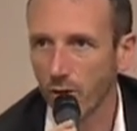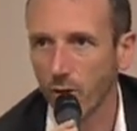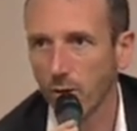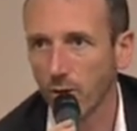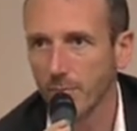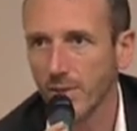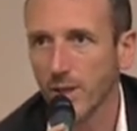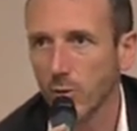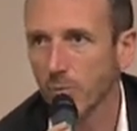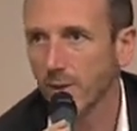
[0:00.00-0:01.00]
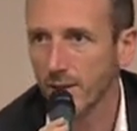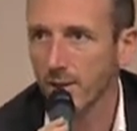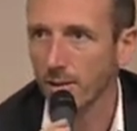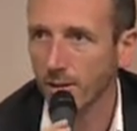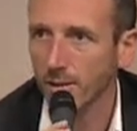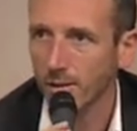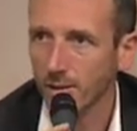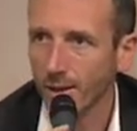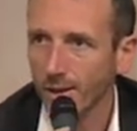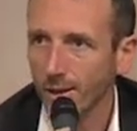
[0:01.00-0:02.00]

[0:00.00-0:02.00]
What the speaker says: or a BOP-driven